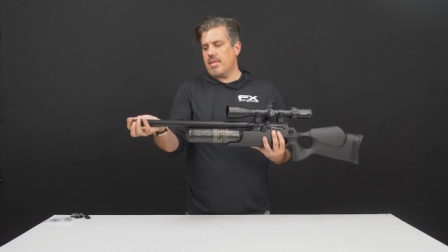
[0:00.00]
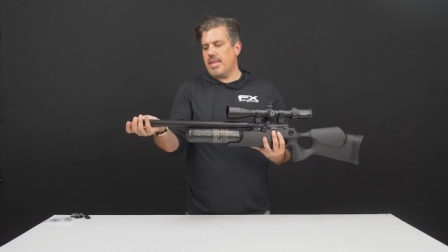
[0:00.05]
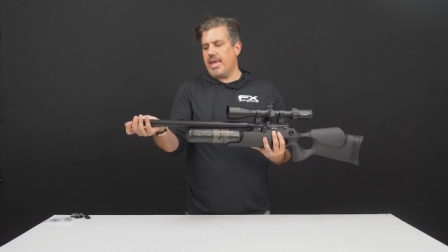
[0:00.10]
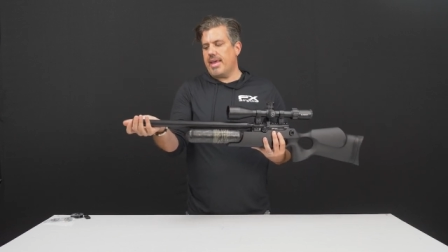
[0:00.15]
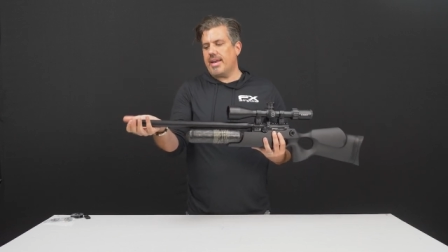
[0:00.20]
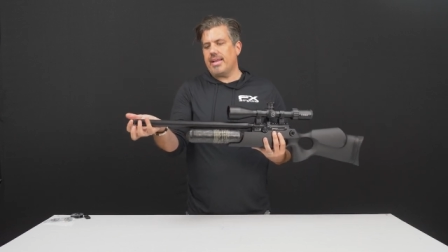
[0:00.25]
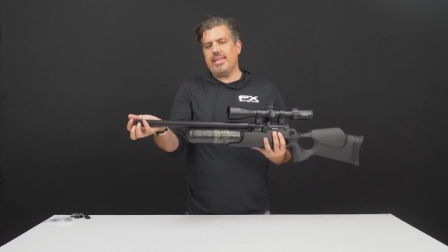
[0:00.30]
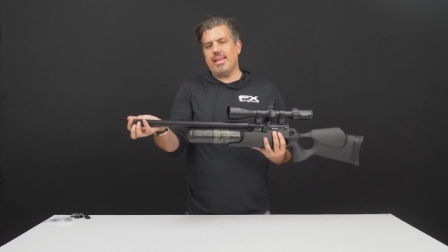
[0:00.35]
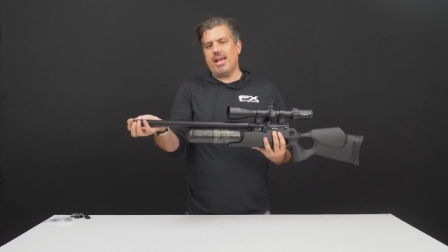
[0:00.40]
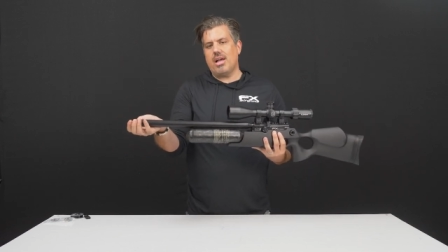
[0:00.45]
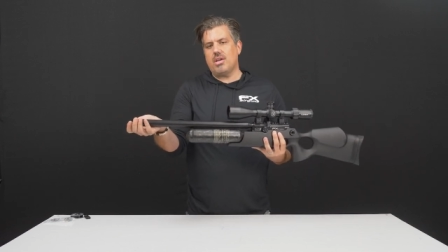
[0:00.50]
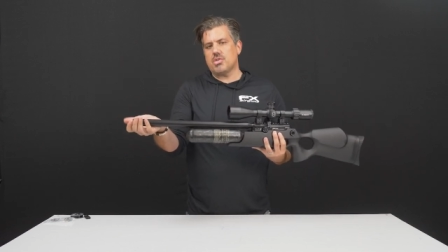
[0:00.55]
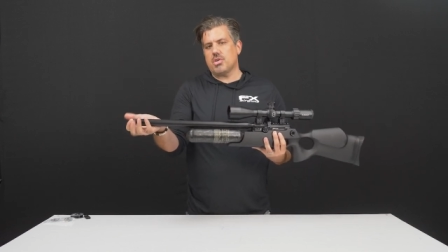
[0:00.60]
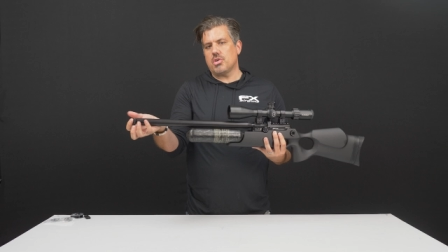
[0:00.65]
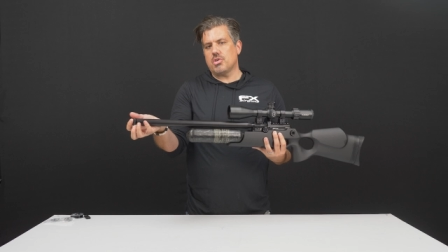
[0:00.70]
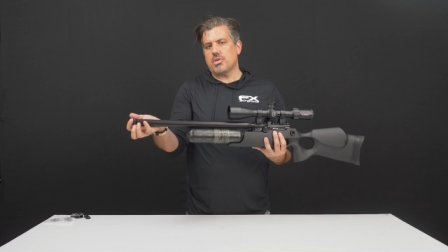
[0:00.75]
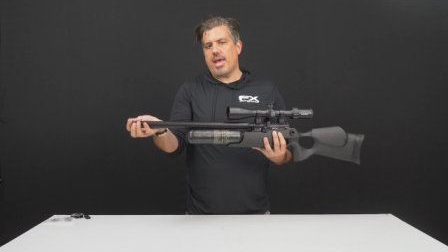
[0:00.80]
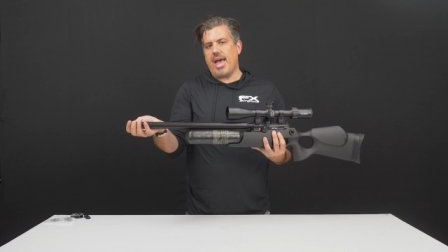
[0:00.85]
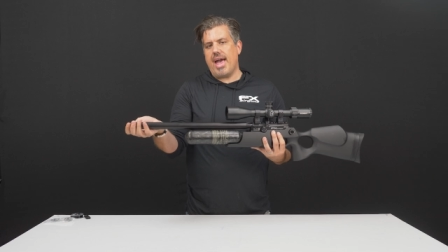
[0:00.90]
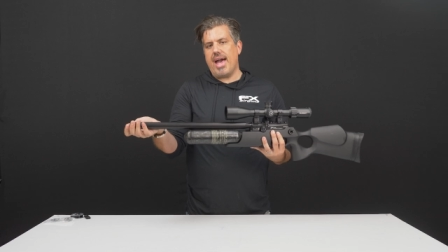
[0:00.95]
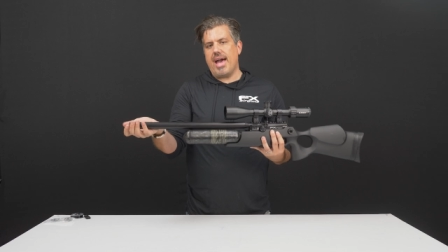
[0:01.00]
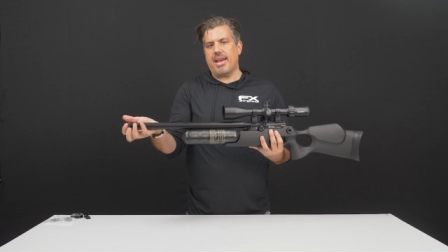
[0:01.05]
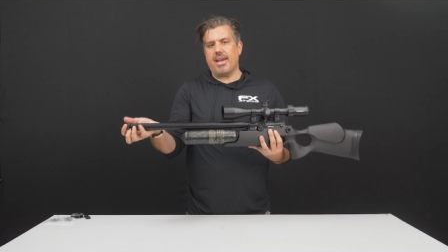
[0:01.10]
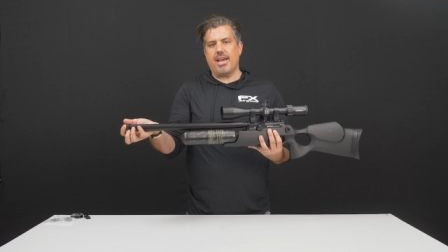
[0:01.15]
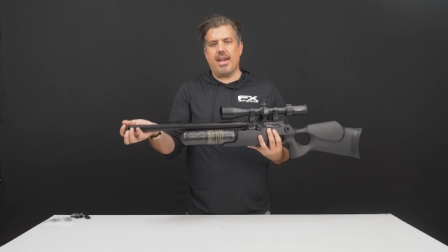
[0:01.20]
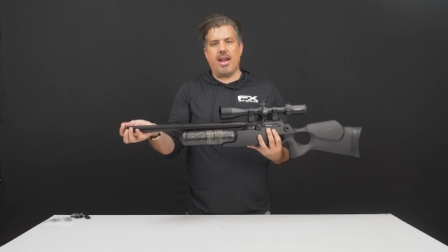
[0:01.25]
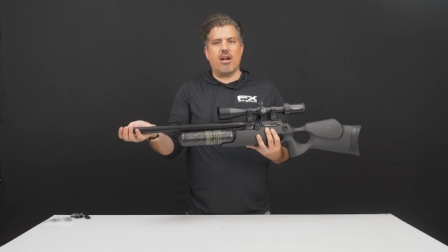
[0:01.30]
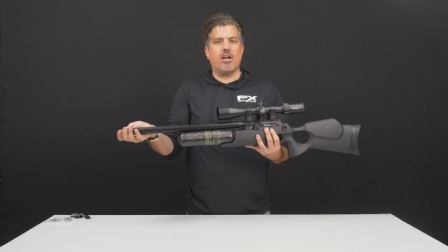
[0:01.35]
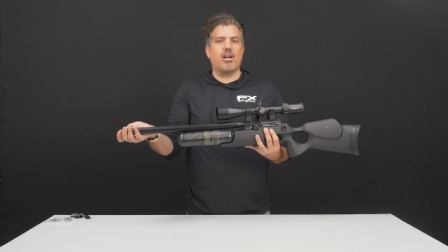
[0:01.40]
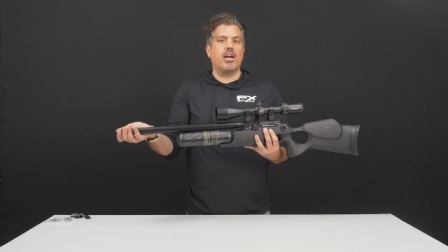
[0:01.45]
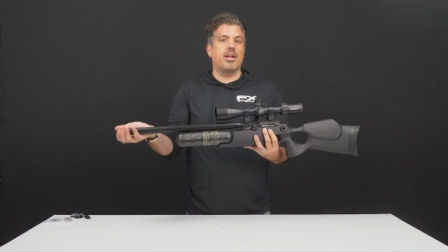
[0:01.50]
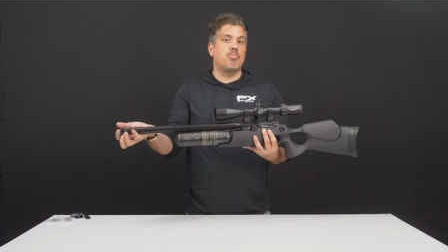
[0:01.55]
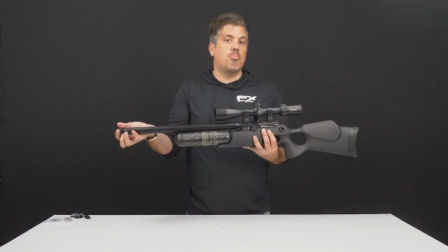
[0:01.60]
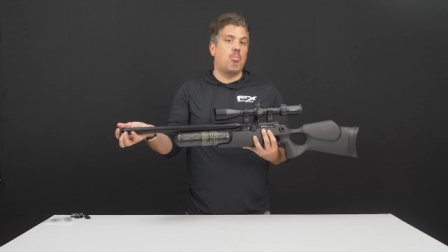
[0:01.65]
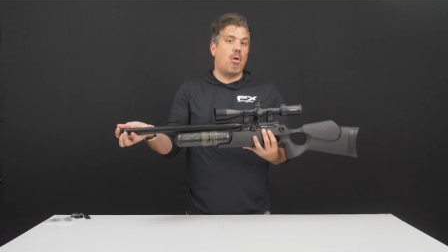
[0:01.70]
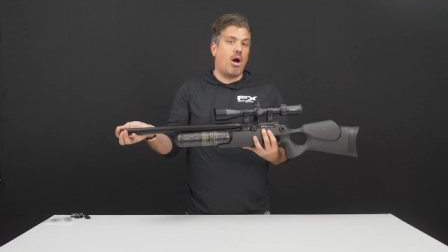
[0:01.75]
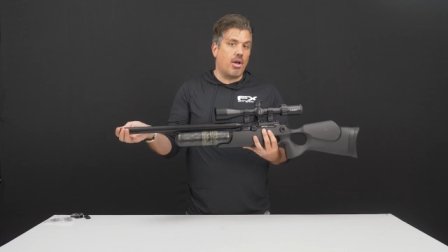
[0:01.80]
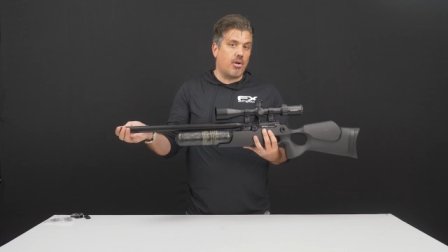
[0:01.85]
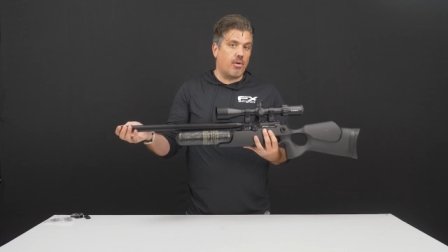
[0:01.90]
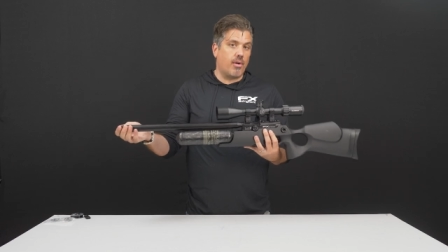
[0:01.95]
That allows you to add an airgun
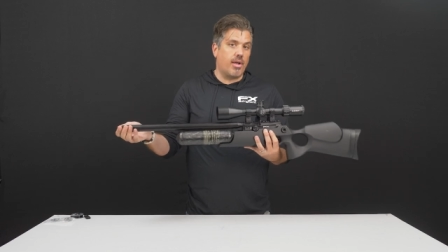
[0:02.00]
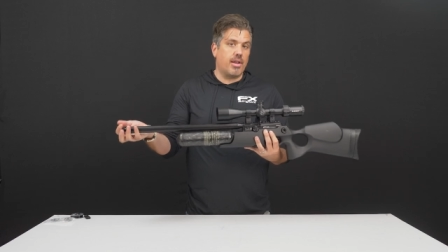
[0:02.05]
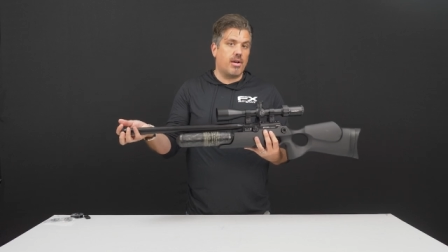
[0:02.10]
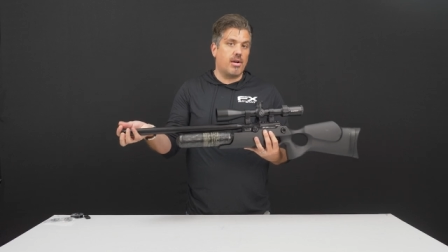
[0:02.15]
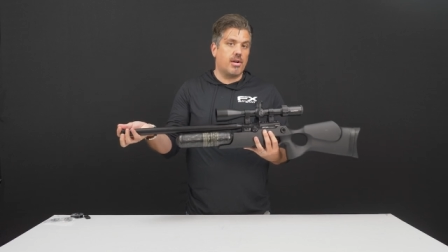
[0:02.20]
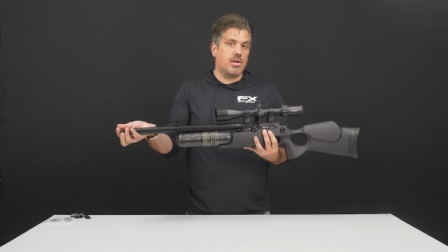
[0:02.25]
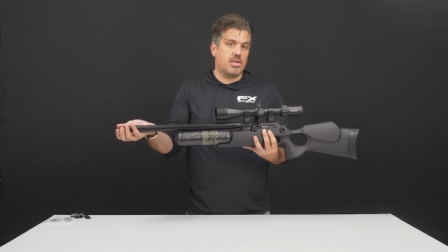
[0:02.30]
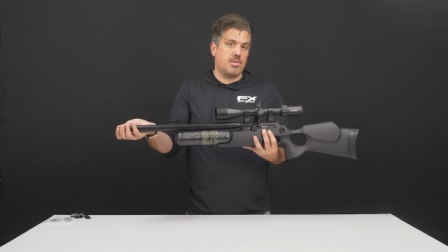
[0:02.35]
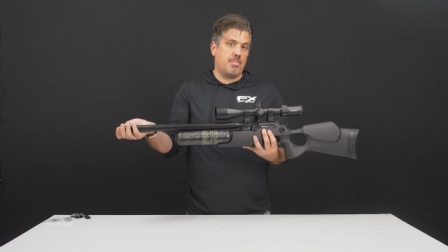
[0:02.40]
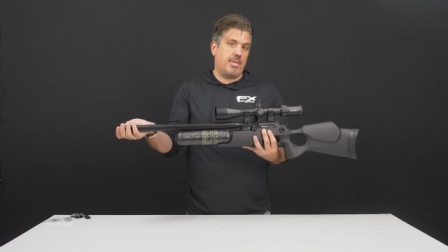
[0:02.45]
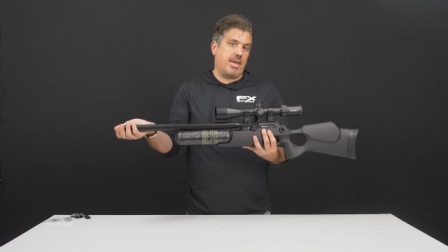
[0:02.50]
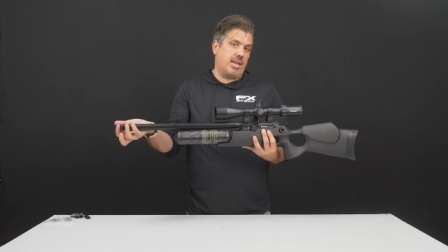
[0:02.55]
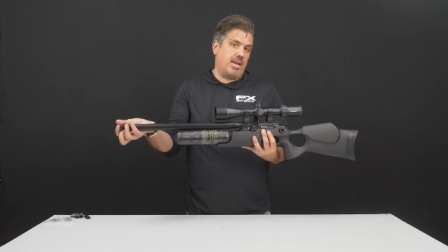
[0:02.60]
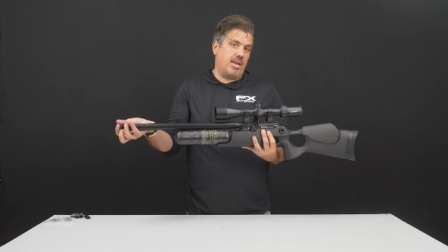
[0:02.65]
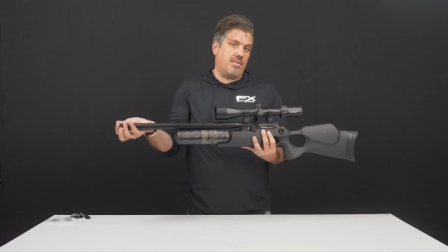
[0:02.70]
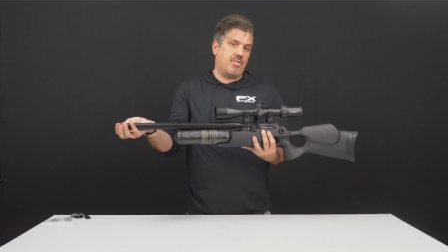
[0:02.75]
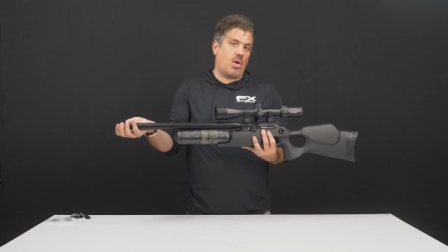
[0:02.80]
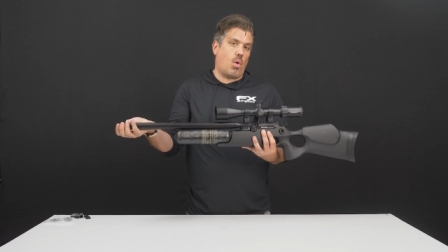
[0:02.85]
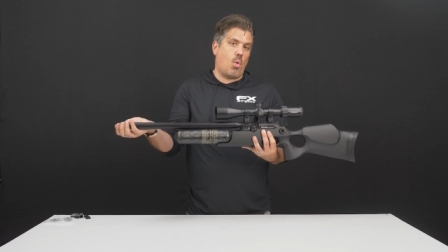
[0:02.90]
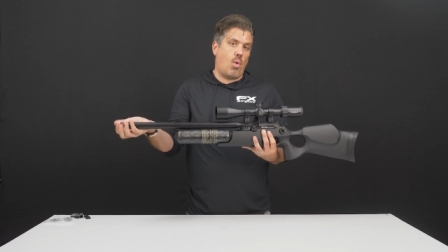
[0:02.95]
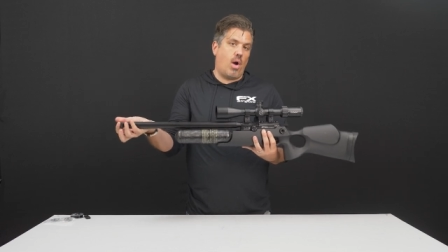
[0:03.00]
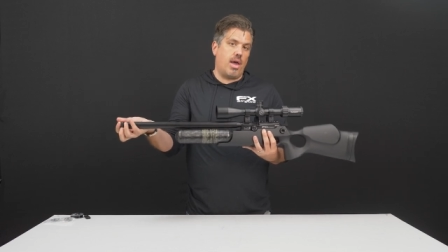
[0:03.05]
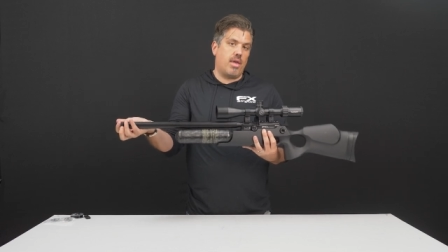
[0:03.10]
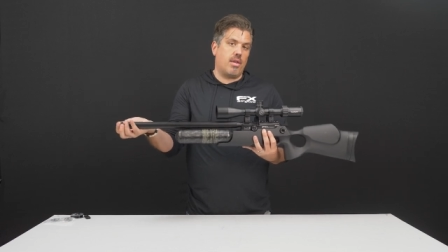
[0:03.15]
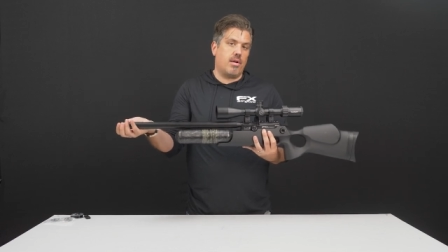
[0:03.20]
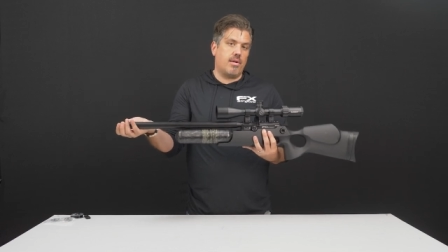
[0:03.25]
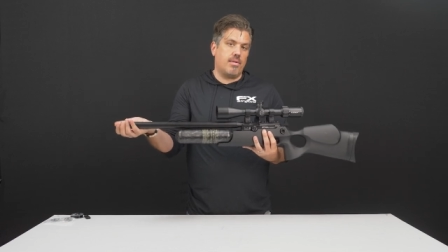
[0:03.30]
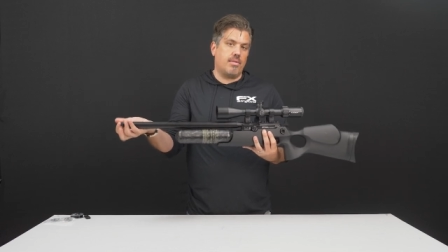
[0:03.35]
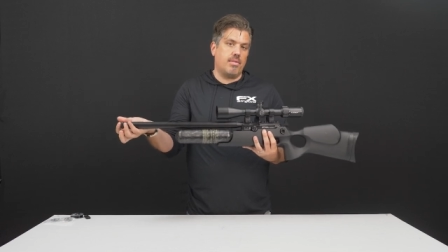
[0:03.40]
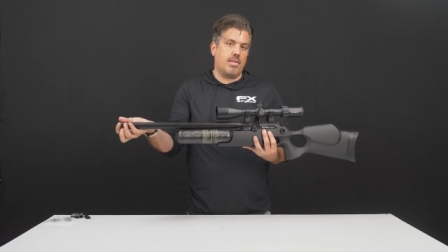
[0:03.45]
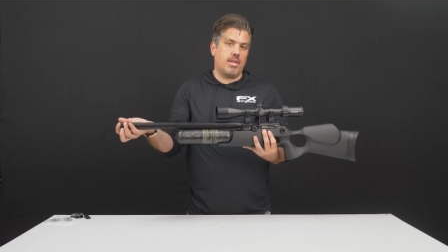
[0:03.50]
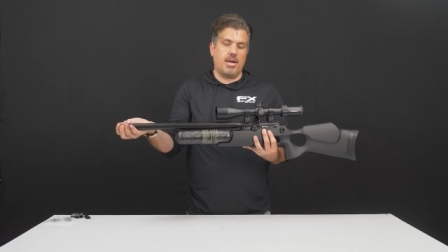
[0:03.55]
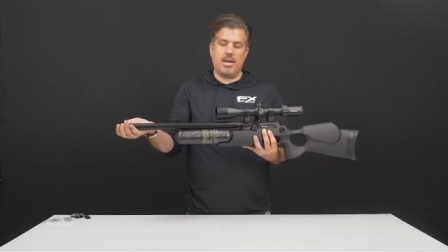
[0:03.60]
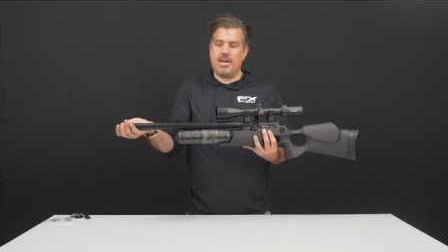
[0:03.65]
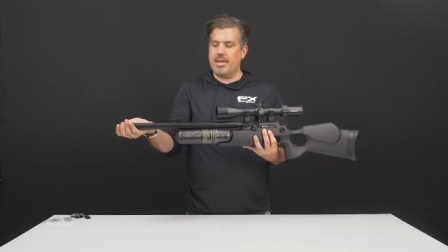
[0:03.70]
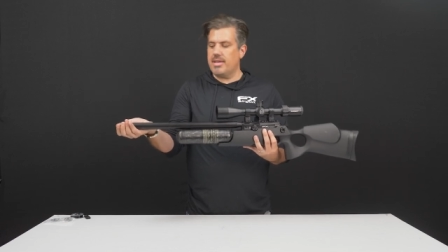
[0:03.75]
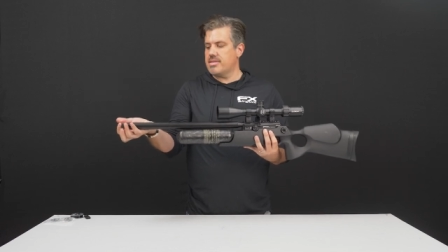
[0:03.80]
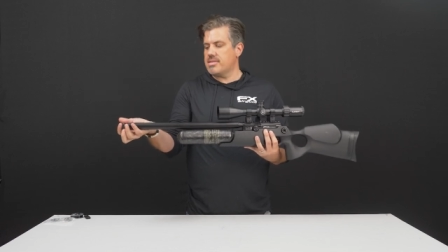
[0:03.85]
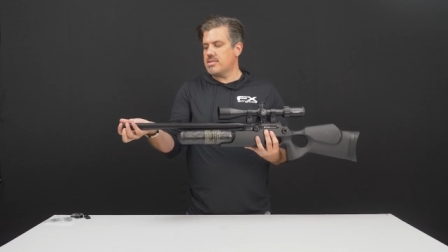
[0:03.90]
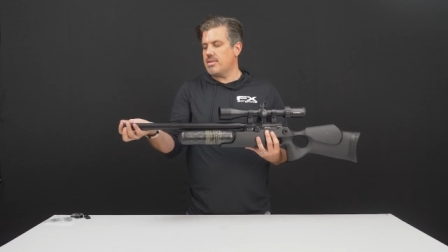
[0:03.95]
moderator to make it even quieter than
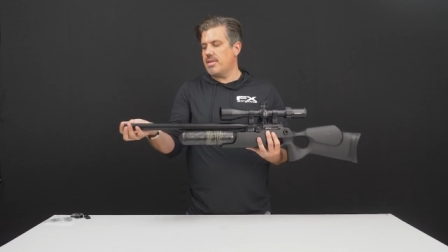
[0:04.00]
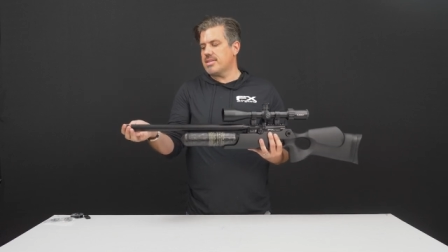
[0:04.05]
it is.